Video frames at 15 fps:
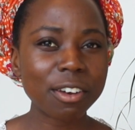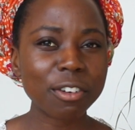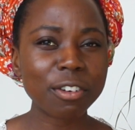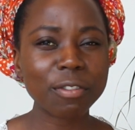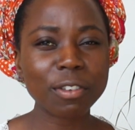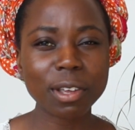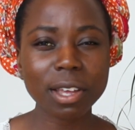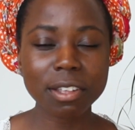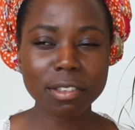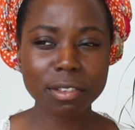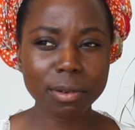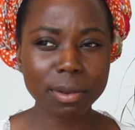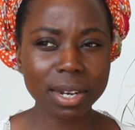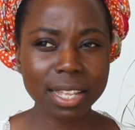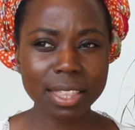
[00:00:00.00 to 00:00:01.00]
I don't know if you guys
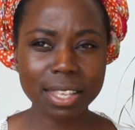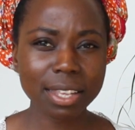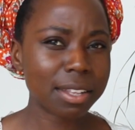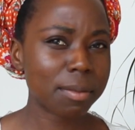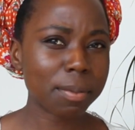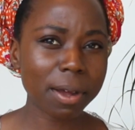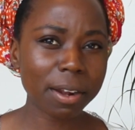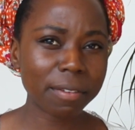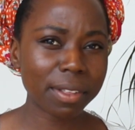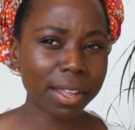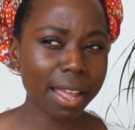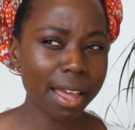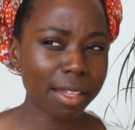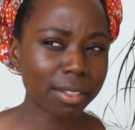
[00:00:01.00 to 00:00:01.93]
do it. I think it's part of the